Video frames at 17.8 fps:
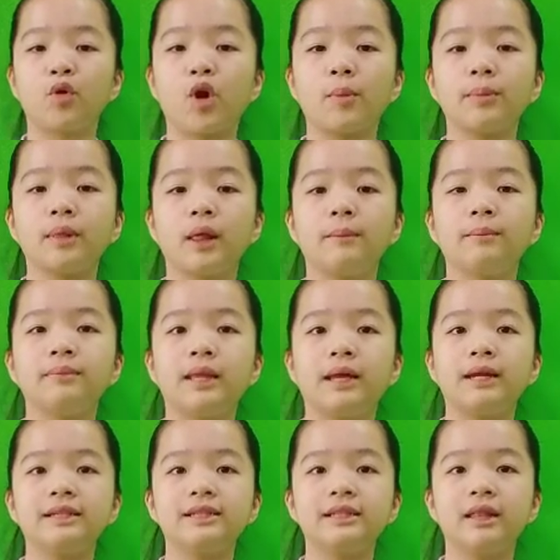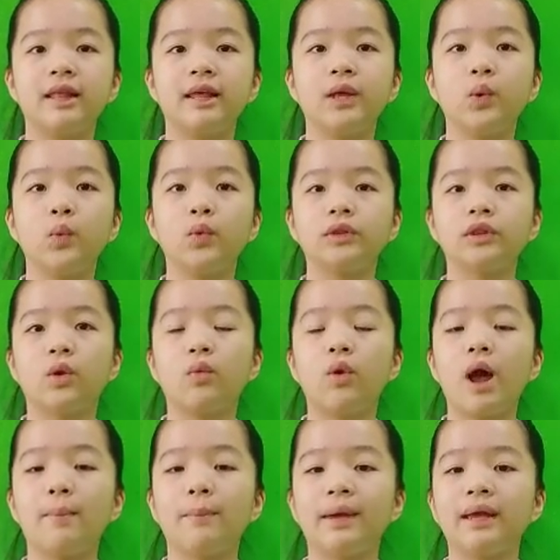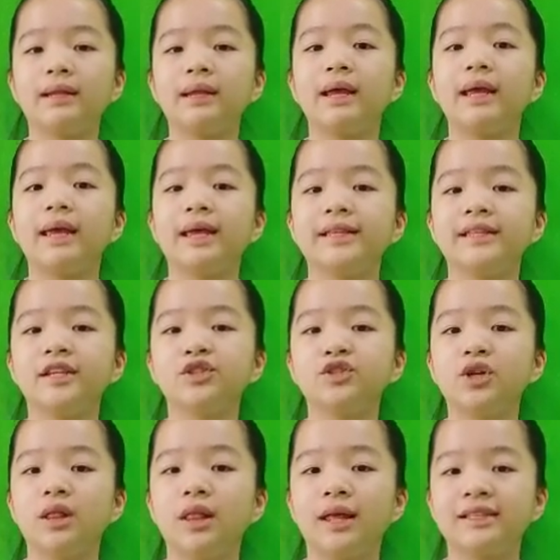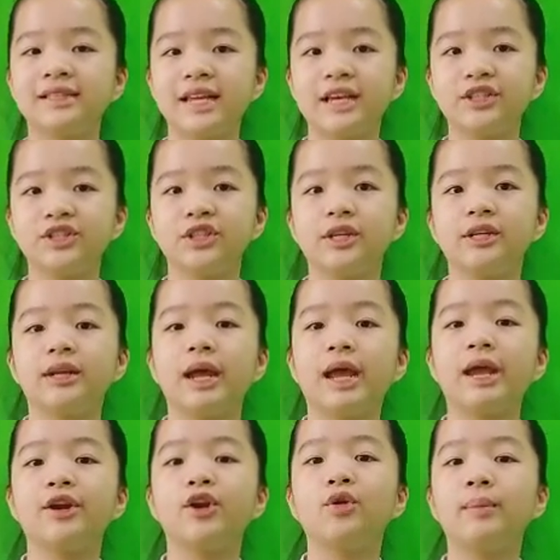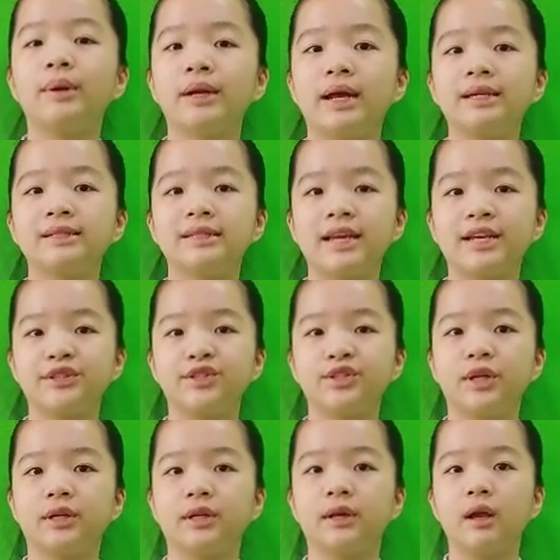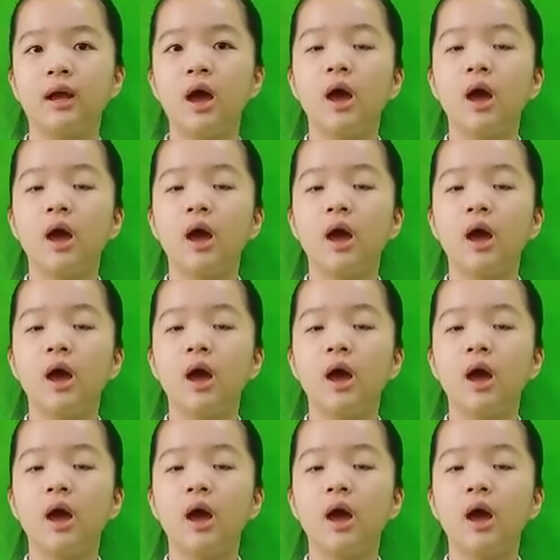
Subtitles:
problem that is linked with the rapid industrialization and urbanization.